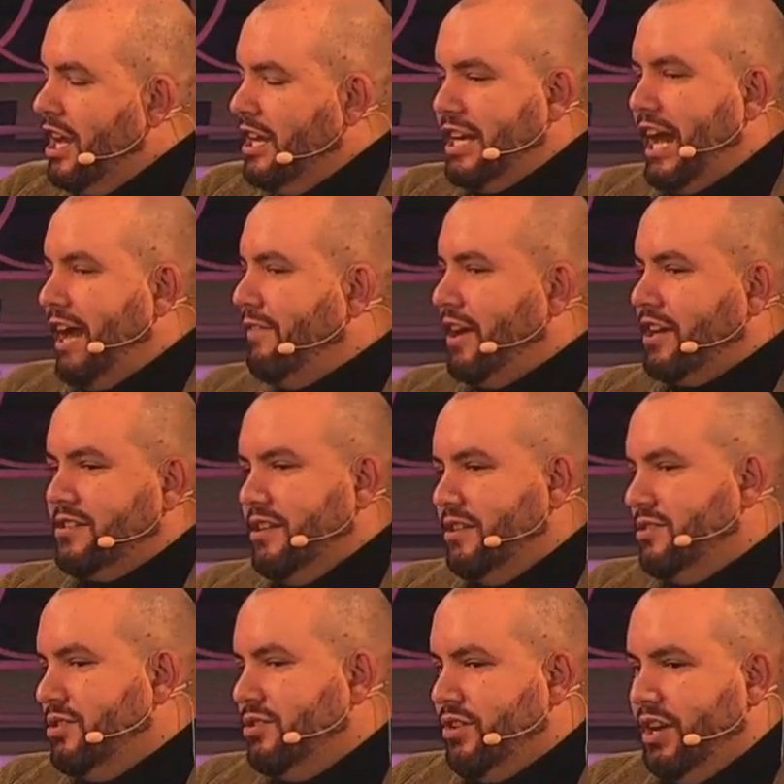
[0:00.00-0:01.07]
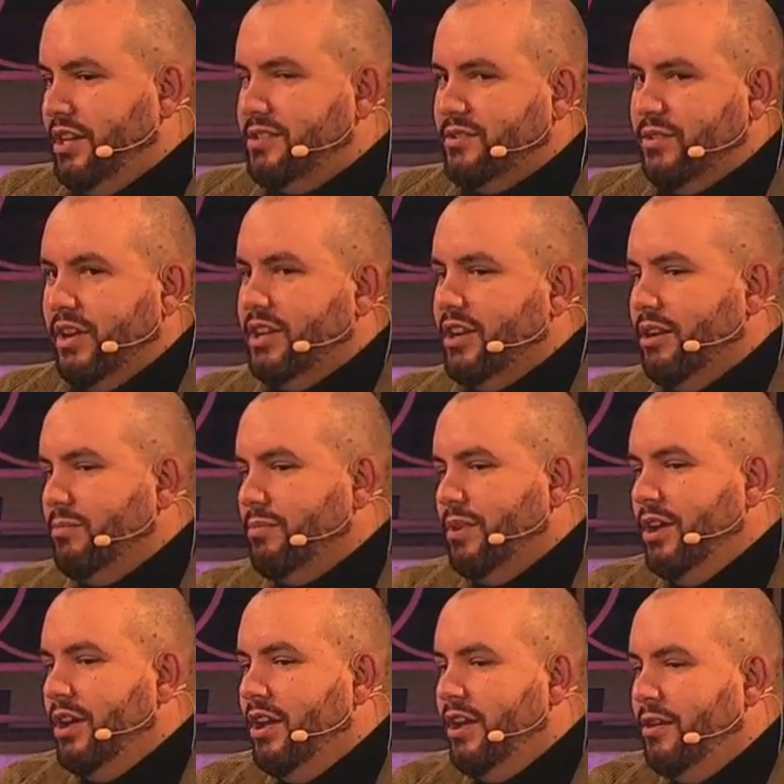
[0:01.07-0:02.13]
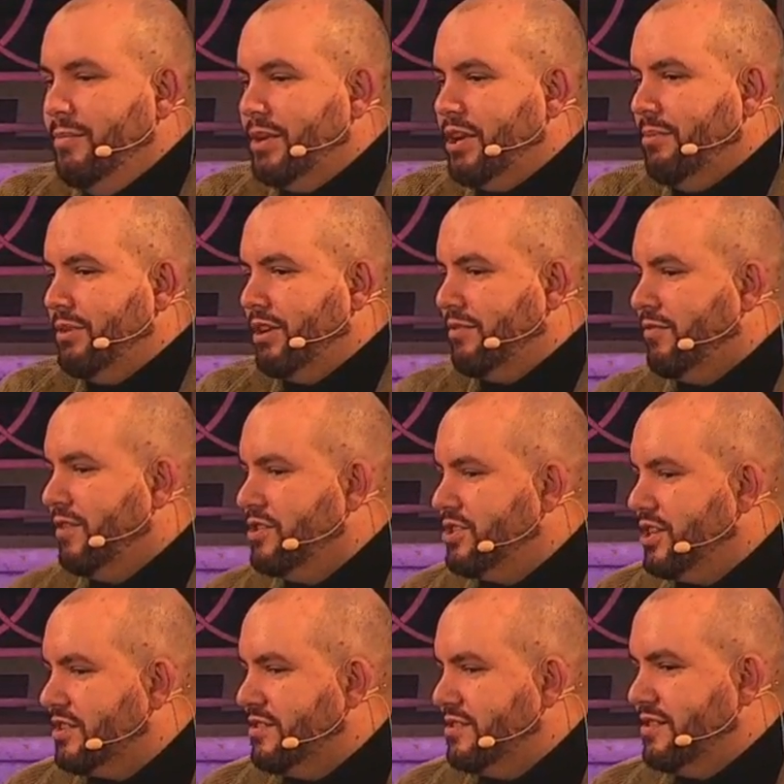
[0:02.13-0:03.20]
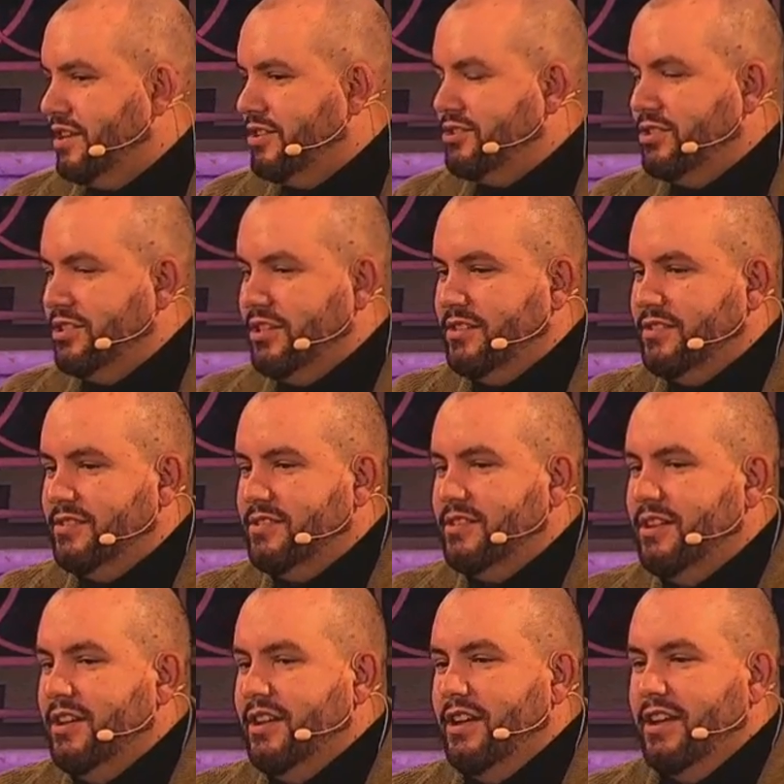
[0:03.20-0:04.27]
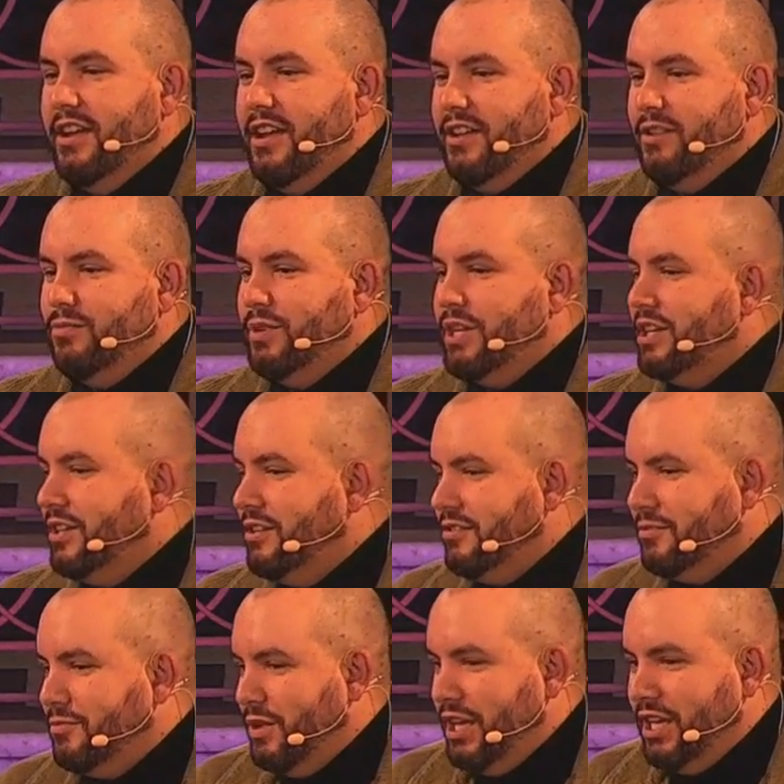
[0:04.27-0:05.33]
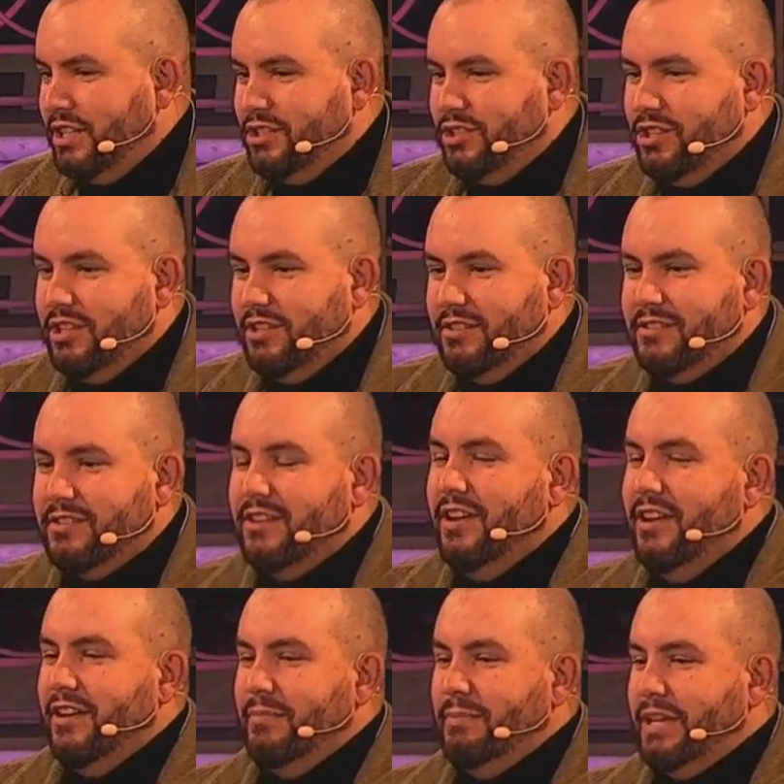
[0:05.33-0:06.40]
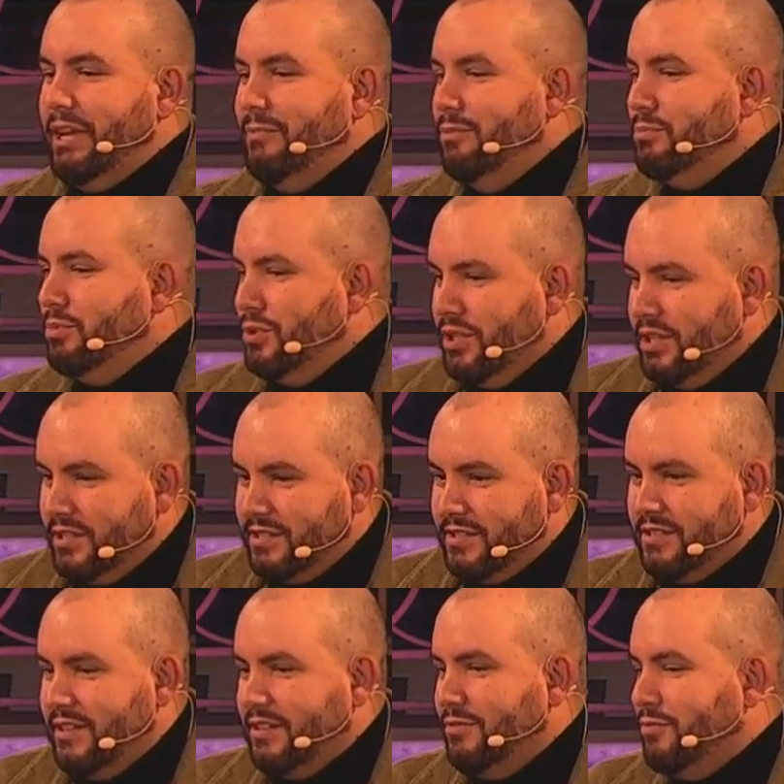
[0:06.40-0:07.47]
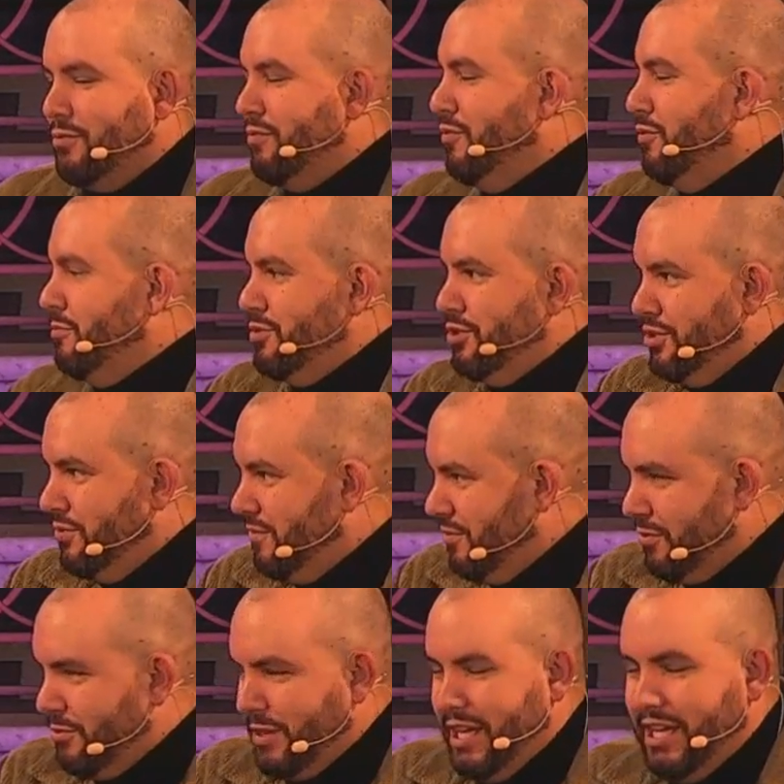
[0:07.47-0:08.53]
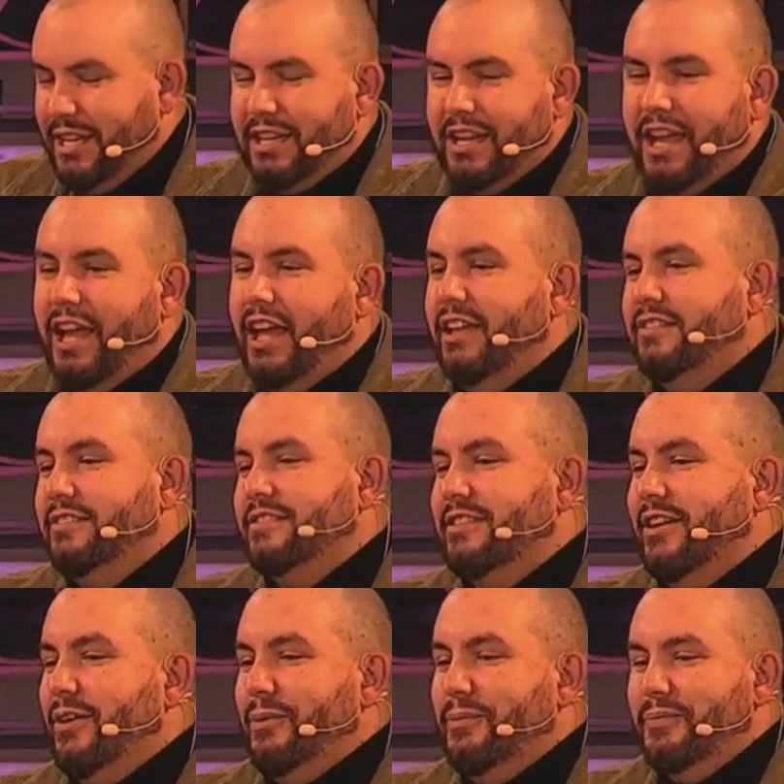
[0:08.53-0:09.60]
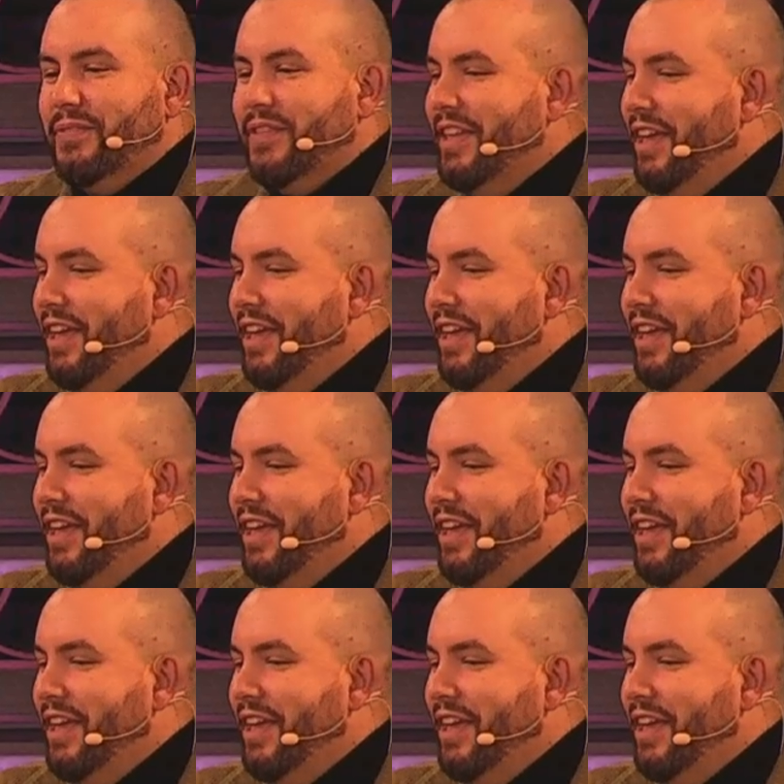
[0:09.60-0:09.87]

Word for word: I didn't have access to grace, so I ended up becoming a French existentialist and a Wiccan witch and became a Buddhist and a Reformed Jew for a week, and um,